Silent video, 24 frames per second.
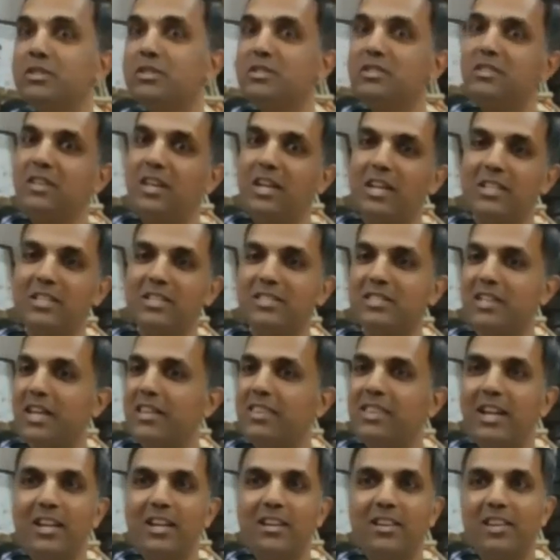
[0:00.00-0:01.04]
It's, it is
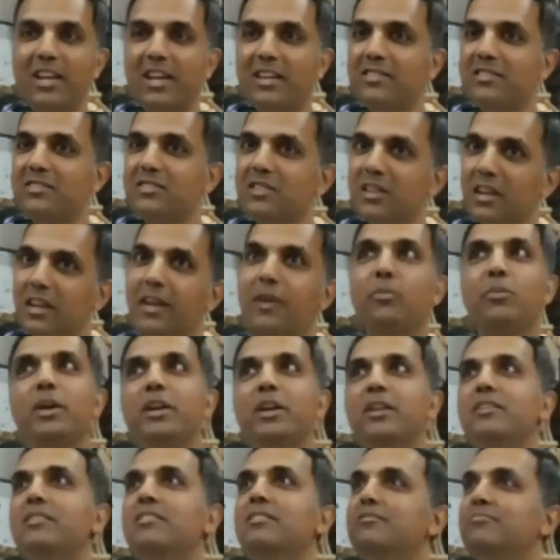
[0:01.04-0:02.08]
said that that is
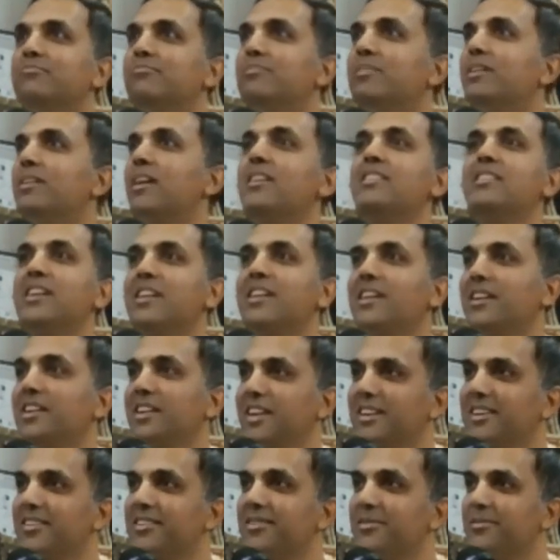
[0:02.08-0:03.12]
liquid
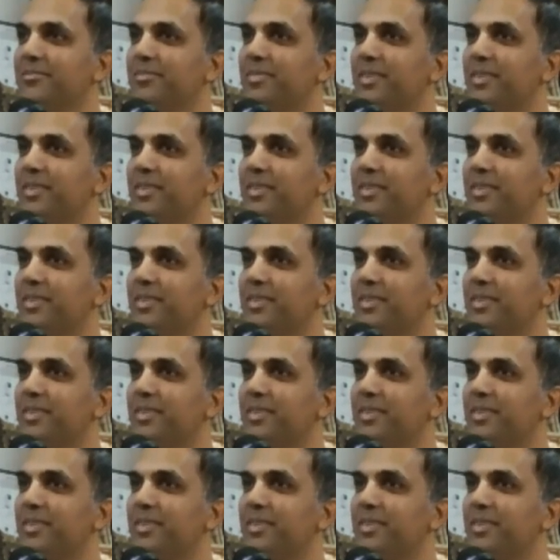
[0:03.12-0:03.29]
Radharani.